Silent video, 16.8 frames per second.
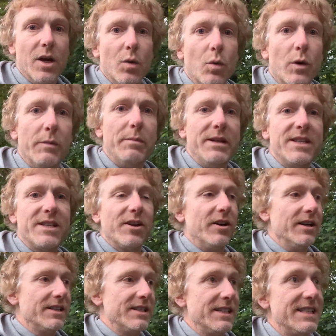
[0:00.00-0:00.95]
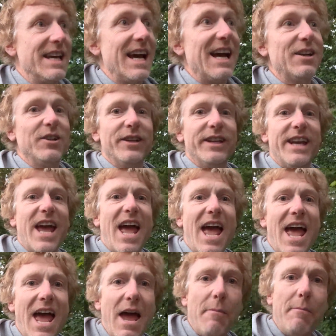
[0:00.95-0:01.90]
we'd be starting to tackle the
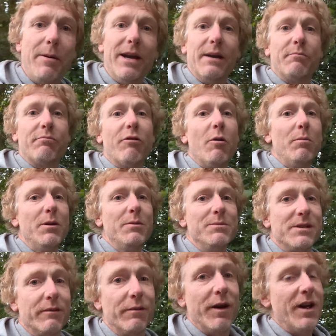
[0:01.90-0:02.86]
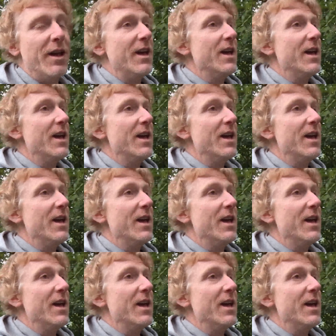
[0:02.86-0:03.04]
epic problems of